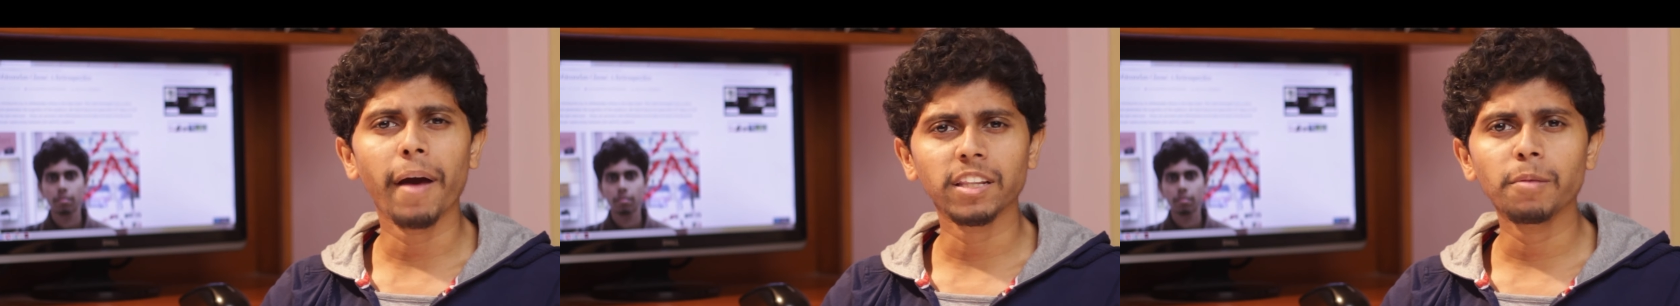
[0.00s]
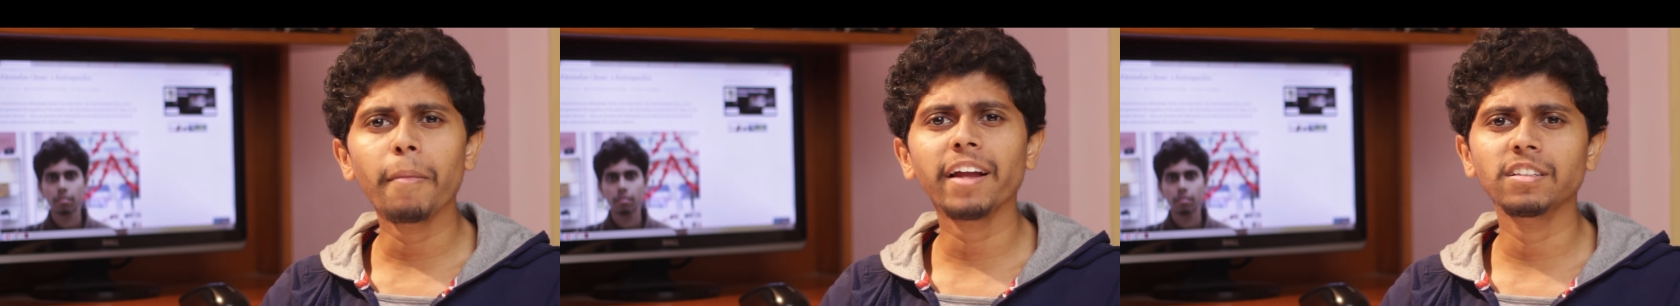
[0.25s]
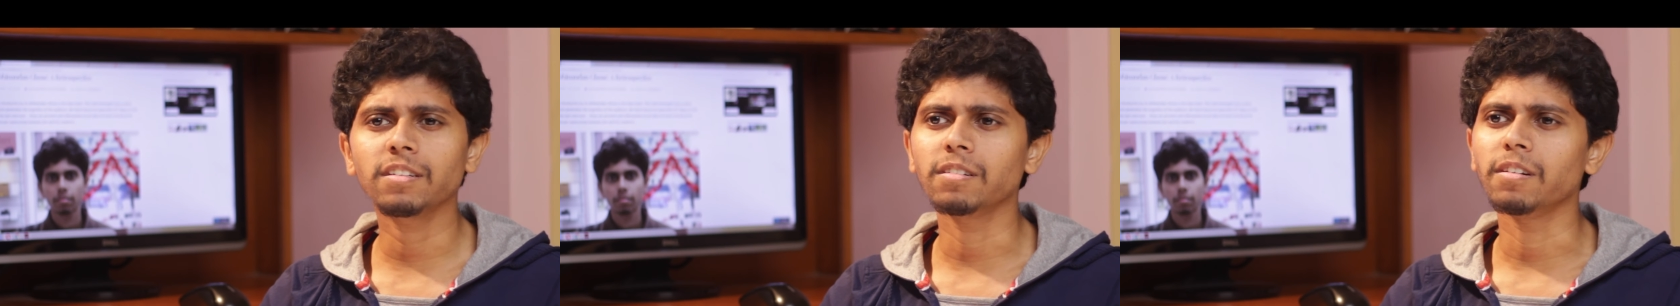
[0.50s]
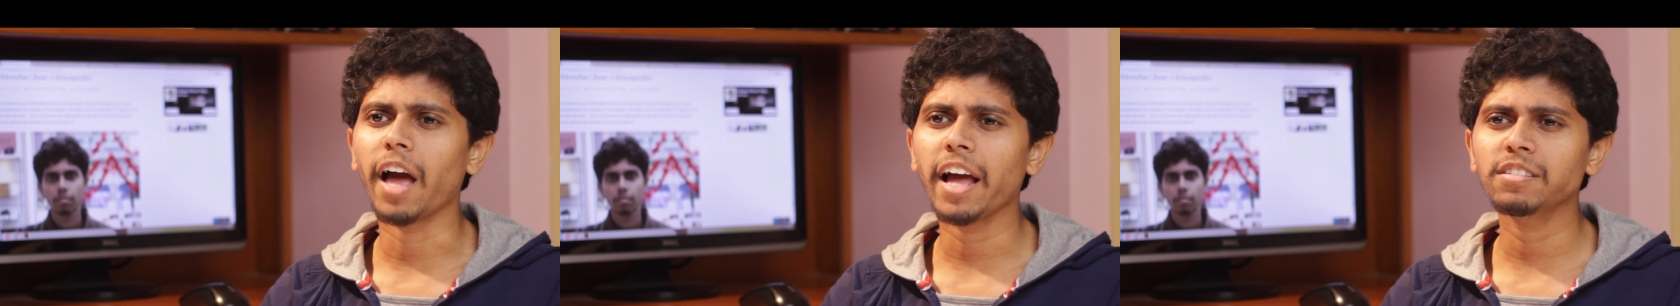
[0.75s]

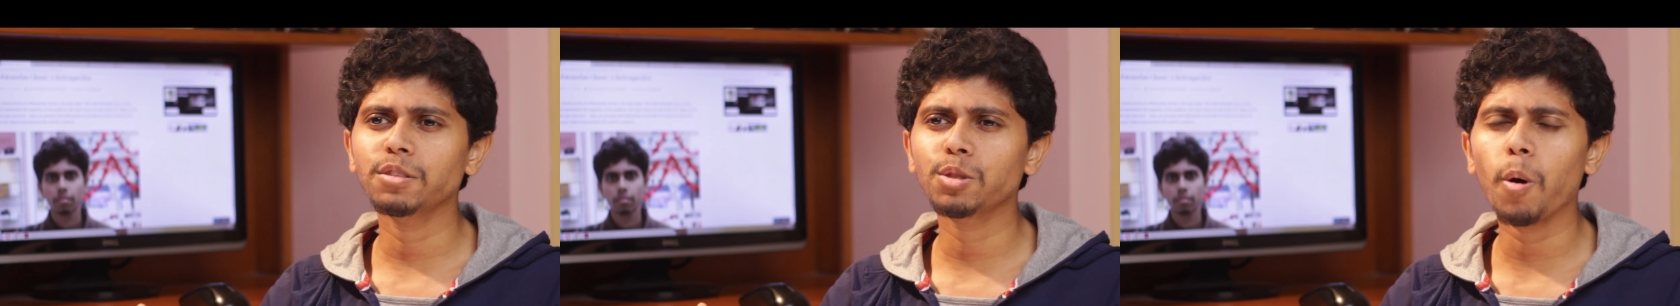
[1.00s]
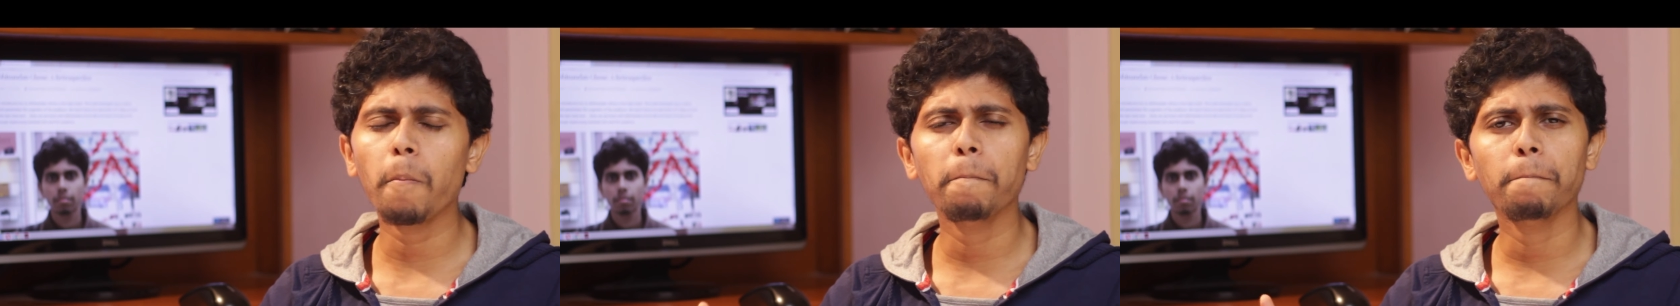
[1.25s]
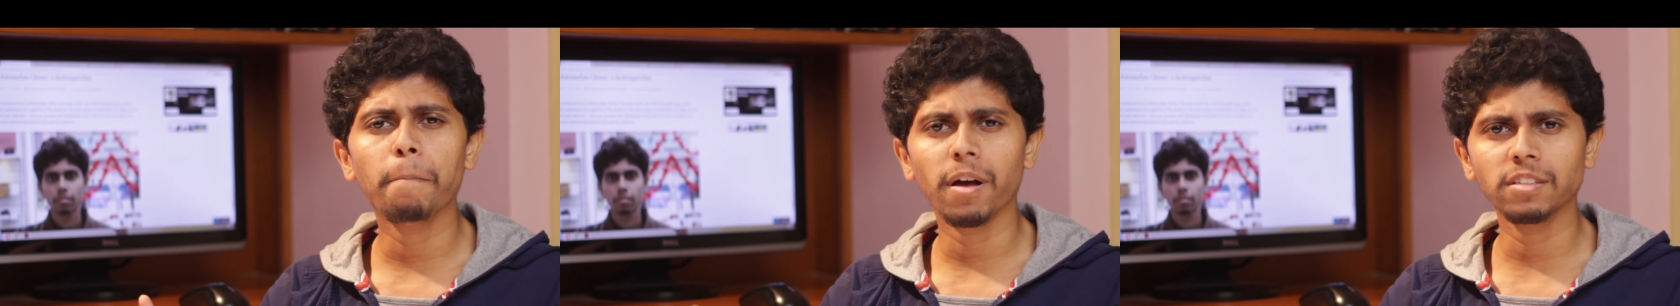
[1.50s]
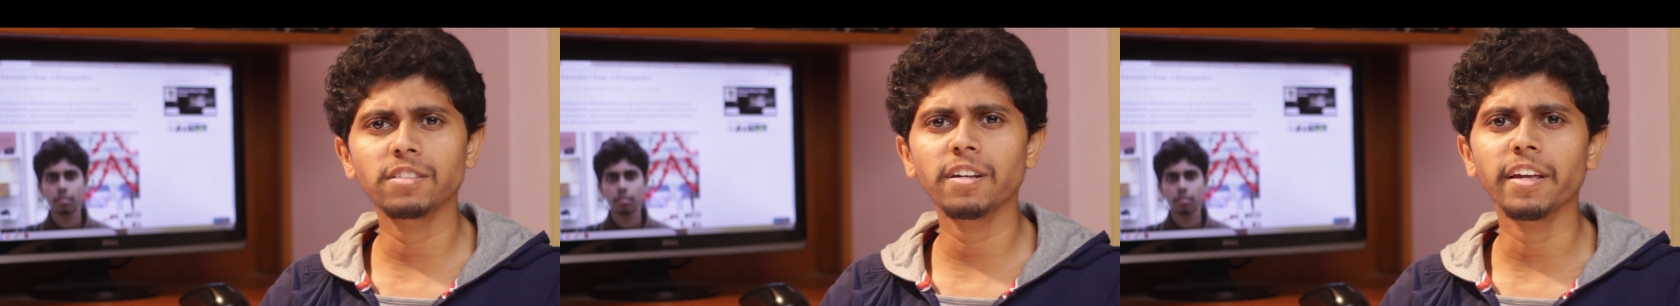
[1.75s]
Speaker 1: mathematical and so
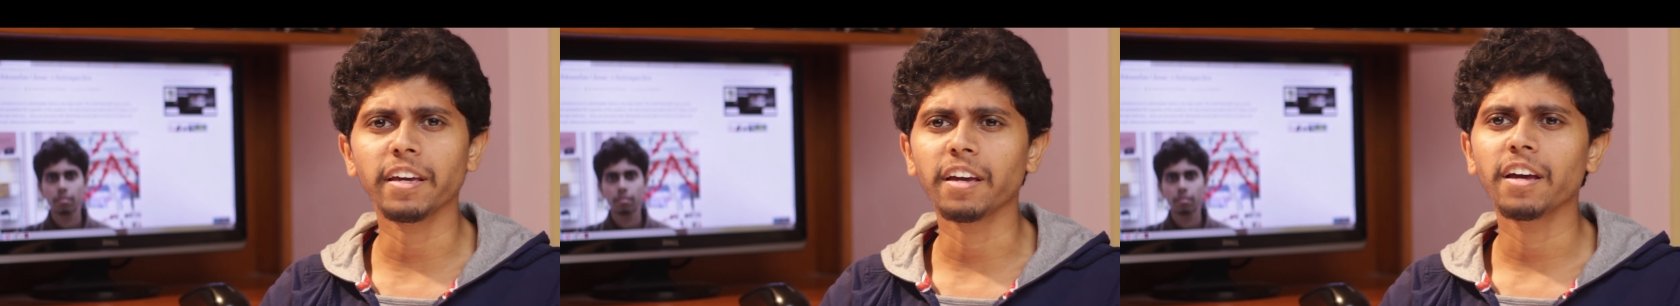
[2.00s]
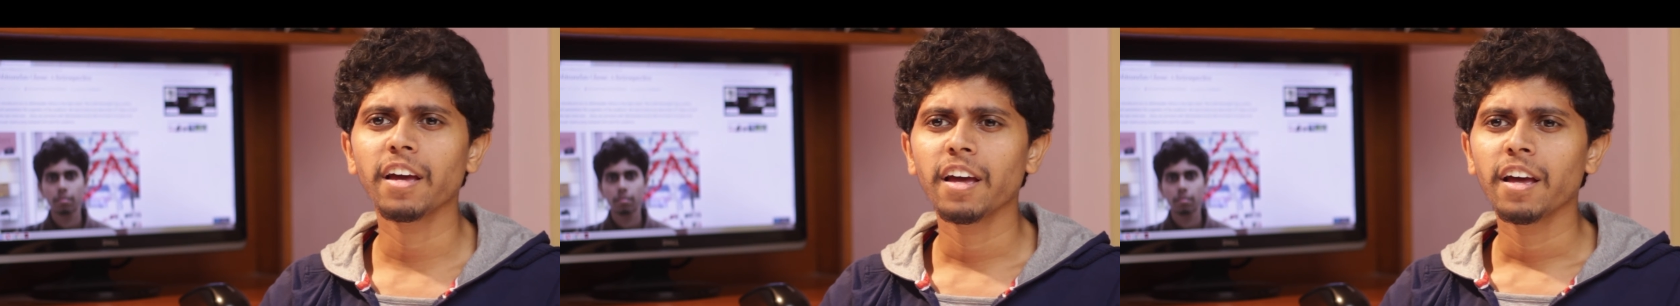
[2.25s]
puzzling